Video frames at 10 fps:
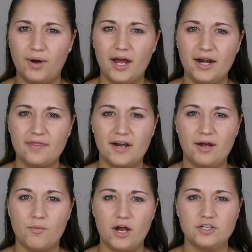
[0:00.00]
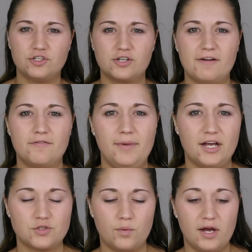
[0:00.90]
one that I wanted to try from
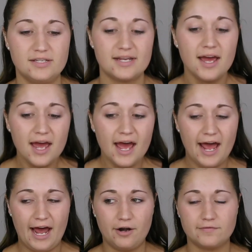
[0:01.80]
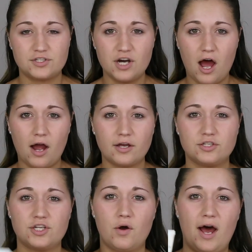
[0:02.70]
NYX was out of stock.
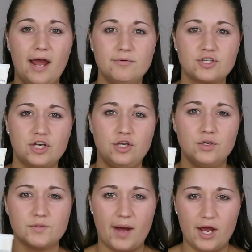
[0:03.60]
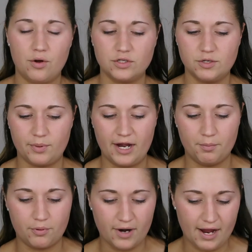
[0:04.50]
So I'm just going to use my Ulta
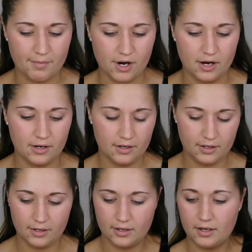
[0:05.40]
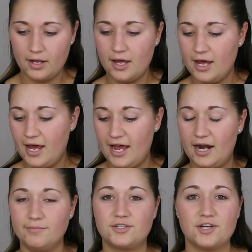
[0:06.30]
brand primer.
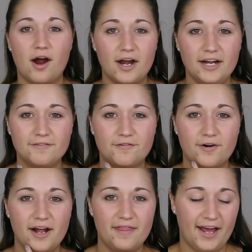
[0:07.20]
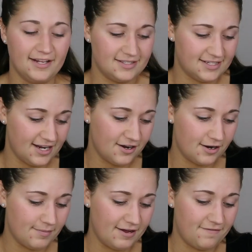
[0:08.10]
And I'm sorry for that zit
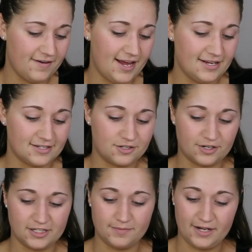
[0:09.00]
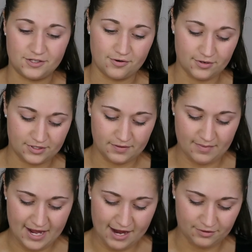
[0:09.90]
on my face. Trust me, it's grossing
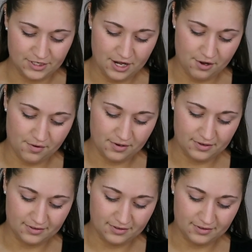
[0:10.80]
me out too.